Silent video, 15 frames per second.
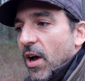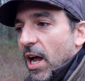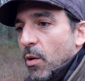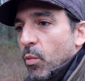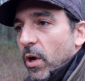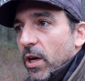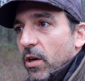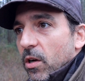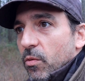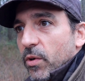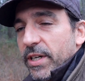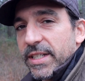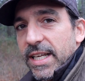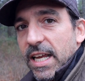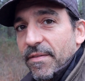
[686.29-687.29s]
I will
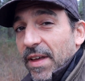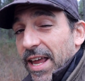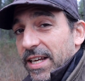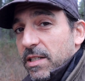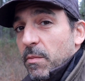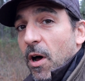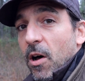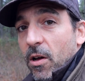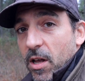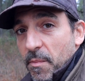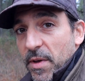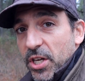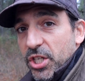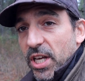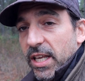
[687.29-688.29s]
receive a small
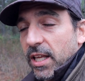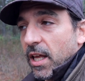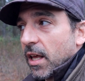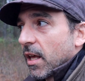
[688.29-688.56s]
commission.